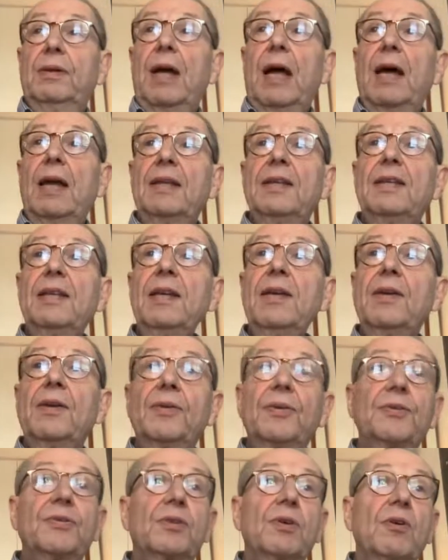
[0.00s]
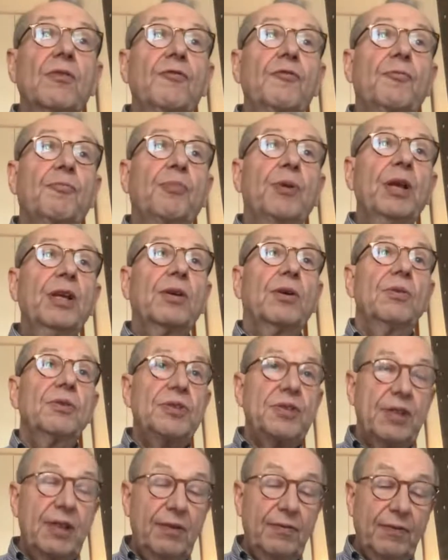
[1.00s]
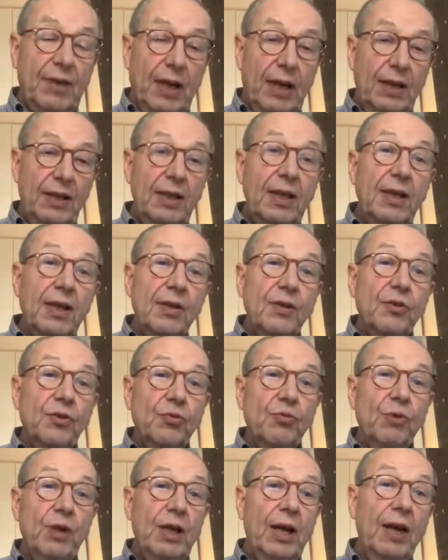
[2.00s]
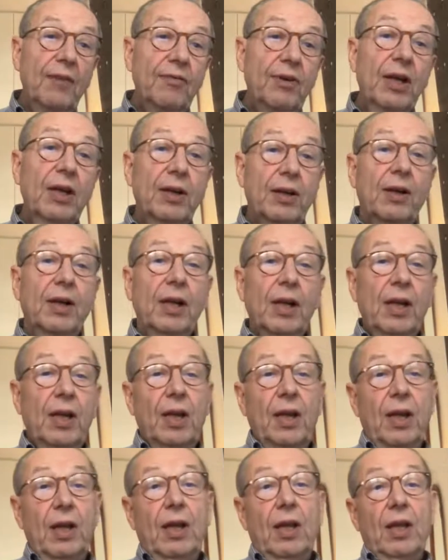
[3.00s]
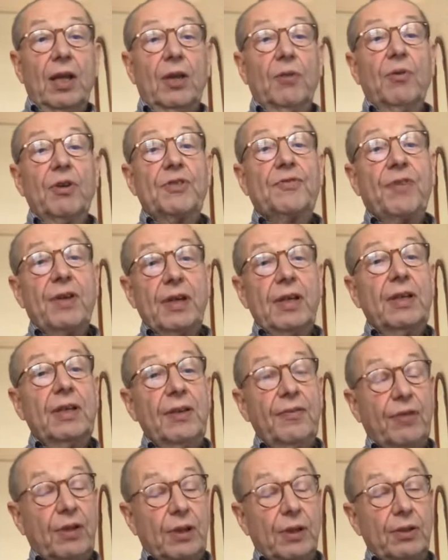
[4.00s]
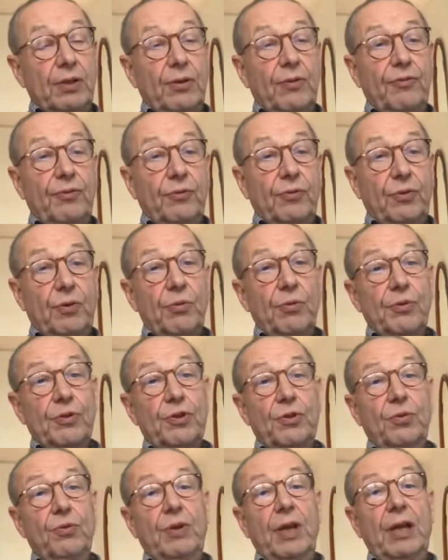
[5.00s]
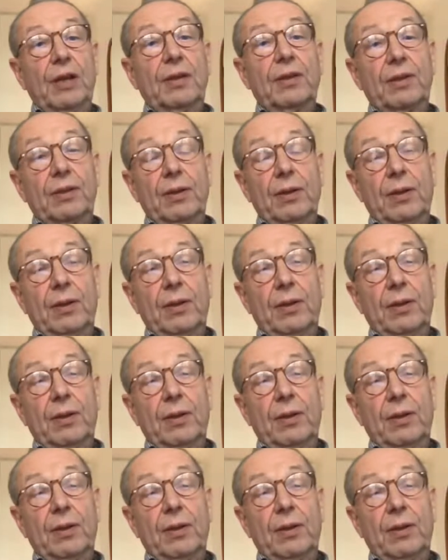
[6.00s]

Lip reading: ideas, of preconceived ideas we have here. It was very difficult, of course, to get